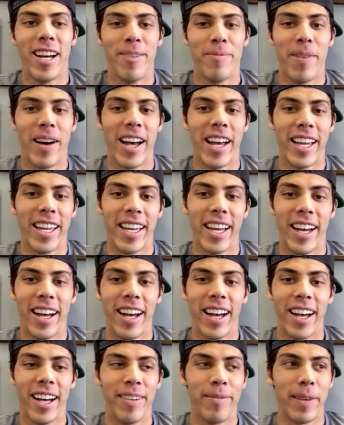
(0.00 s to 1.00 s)
on my
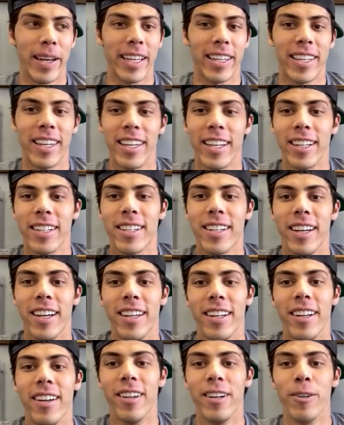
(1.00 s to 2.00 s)
uh, my King
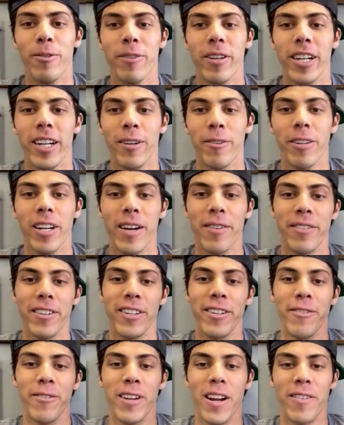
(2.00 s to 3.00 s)
Tut underwear or
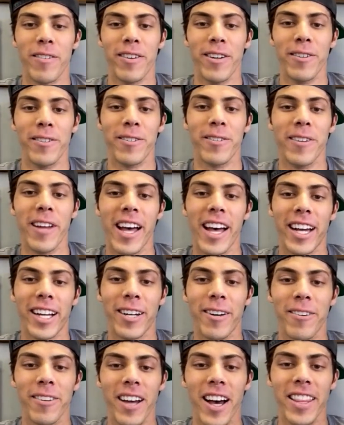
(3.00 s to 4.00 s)
whatever whatever Ozuna
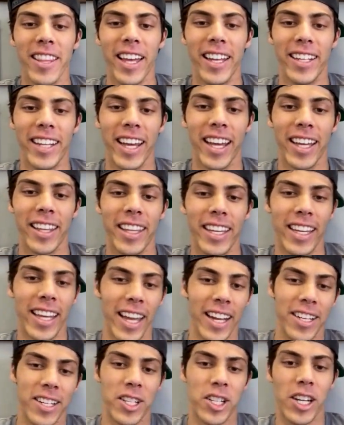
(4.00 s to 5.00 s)
had going on that day. I think he
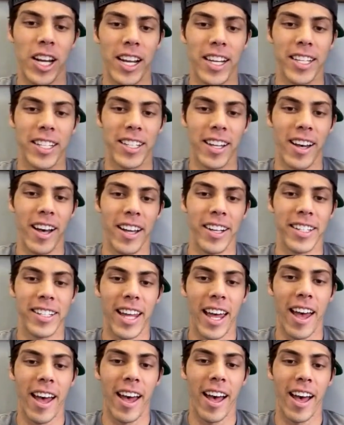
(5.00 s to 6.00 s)
had his chains on, his
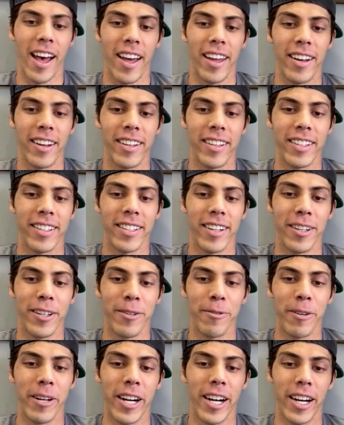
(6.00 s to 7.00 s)
hat, his
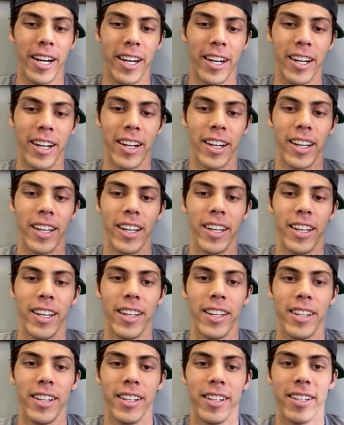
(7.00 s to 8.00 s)
underwear,
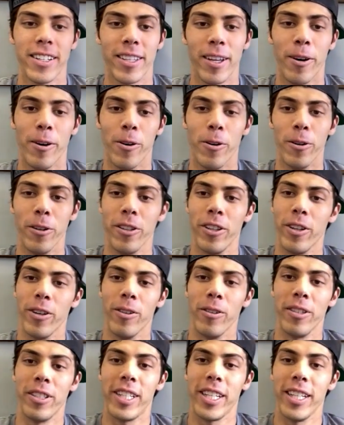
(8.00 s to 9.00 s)
just the whole the
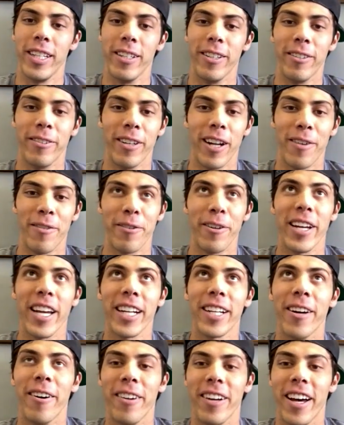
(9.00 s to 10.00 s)
whole deal, whatever we
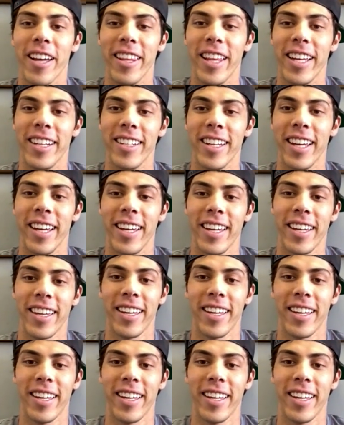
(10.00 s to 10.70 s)
had going on that day.